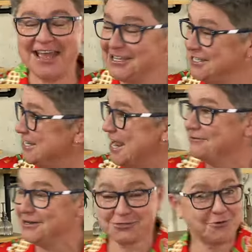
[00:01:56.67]
And today
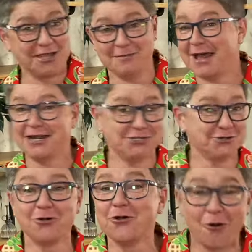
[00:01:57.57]
we're talking about, is
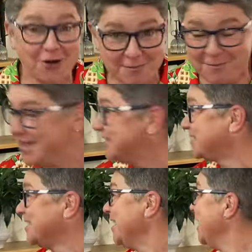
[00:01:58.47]
your lawn a mess?